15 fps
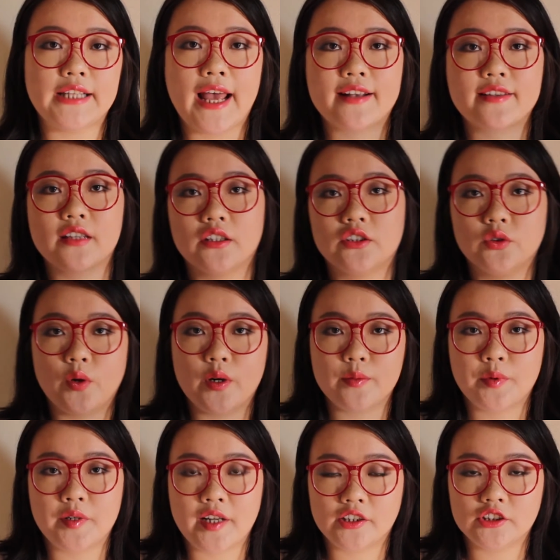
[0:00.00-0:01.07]
excess oil
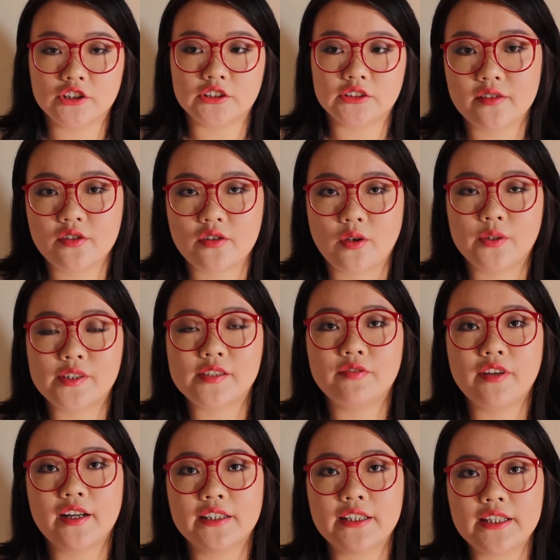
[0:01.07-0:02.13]
production, so it's
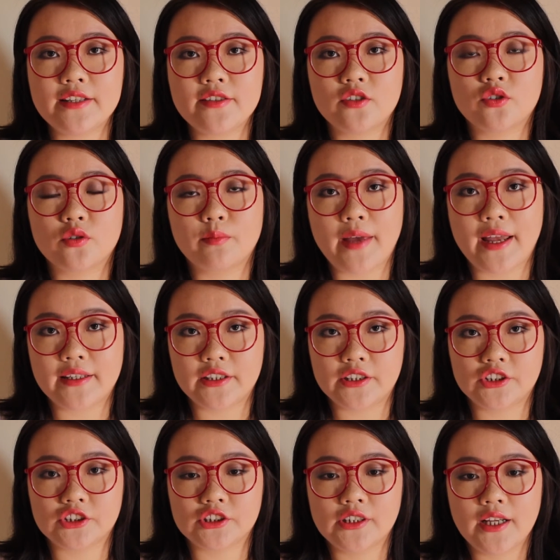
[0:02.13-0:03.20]
very easy to
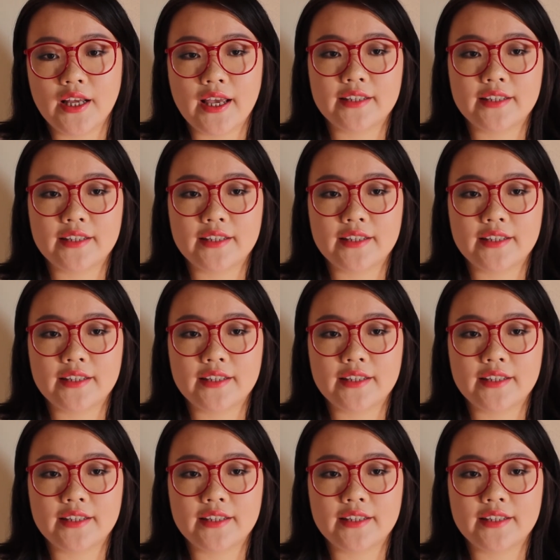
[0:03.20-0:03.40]
manage.